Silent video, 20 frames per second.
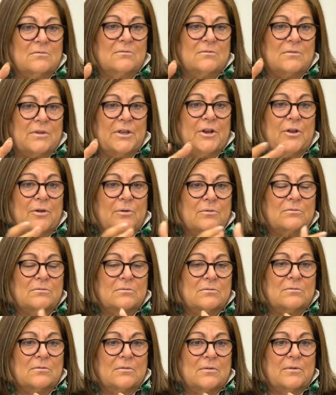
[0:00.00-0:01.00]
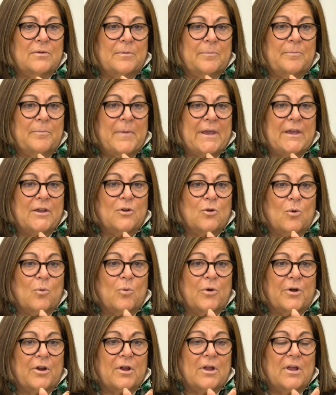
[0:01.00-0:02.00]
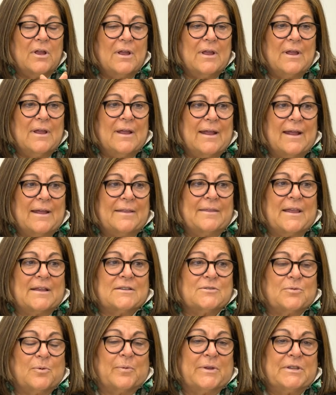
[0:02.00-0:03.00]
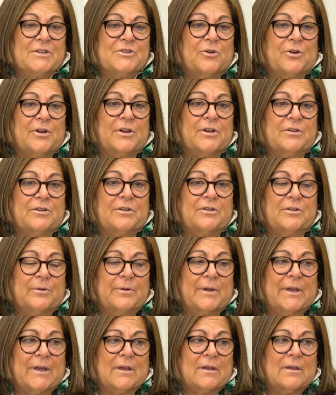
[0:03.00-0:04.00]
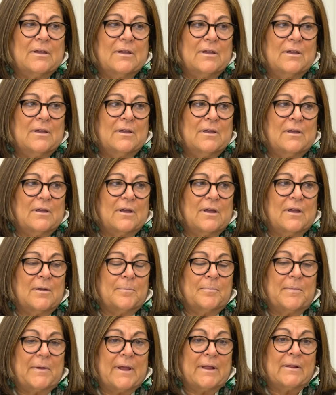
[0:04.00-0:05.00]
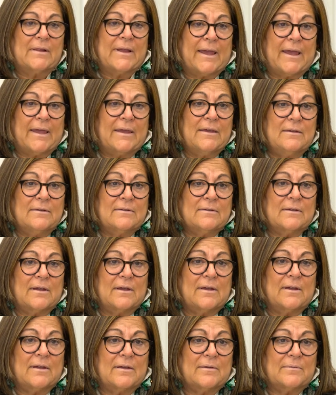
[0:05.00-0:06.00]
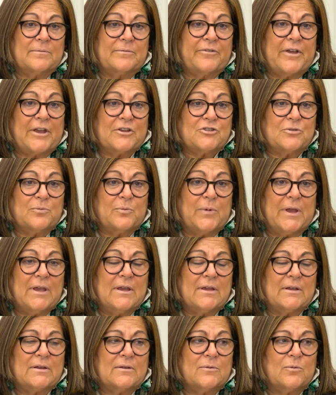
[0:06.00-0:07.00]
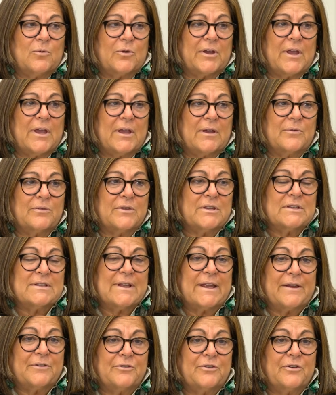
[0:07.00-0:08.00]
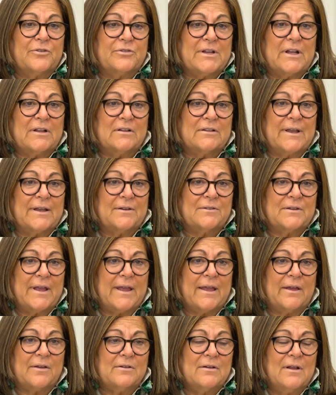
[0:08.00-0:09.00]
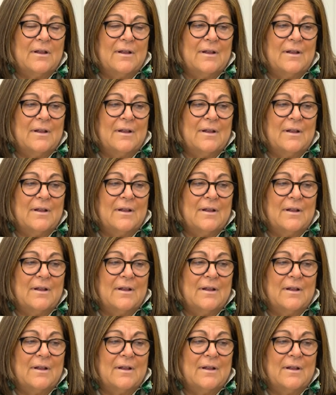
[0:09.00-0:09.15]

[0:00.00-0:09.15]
you know, make it all work. And that's when we started doing LA Fashion Week and working with the Standard Hotel downtown.